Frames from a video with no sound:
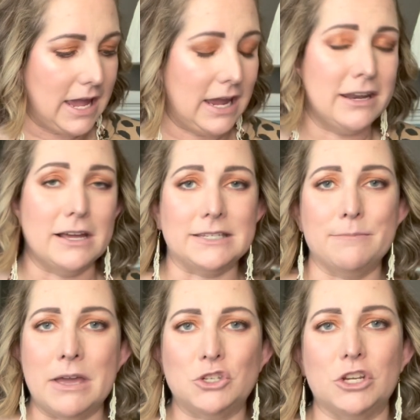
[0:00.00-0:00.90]
And not to
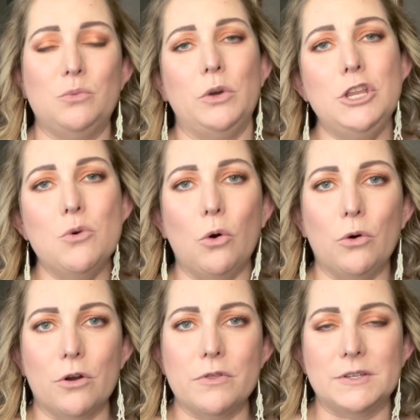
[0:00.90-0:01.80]
mention, when you
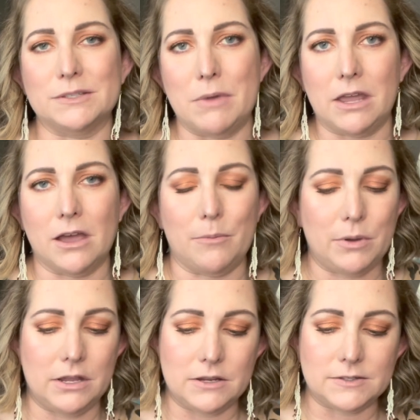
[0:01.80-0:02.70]
order this makeup,
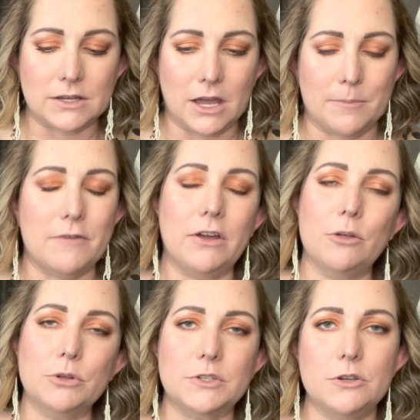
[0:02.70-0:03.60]
it is
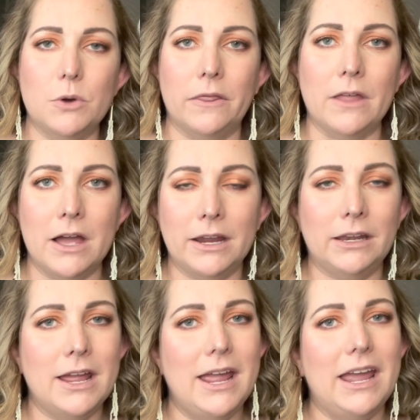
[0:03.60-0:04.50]
available to you
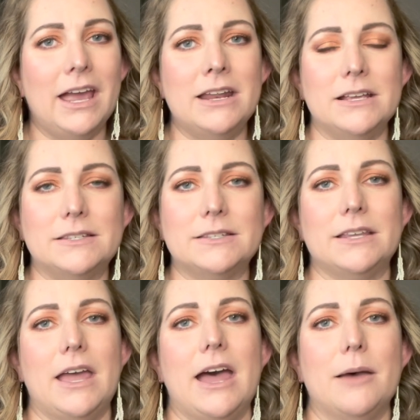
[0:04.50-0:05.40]
online, and it's
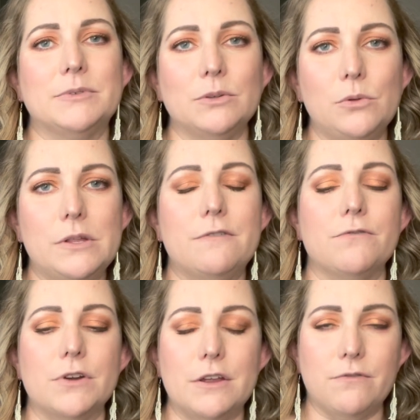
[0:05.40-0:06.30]
absolutely
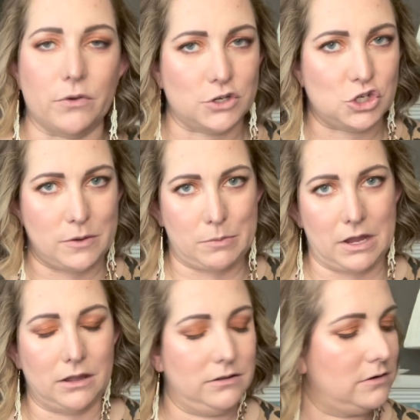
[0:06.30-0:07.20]
free for the
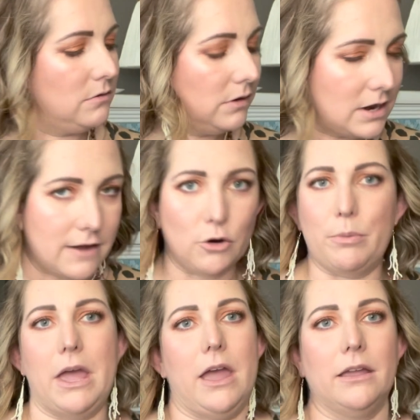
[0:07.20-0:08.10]
shipping. Never
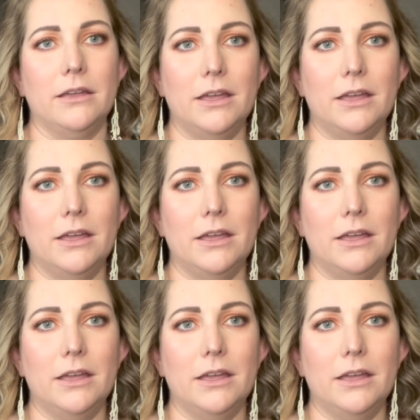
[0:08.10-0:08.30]
pay.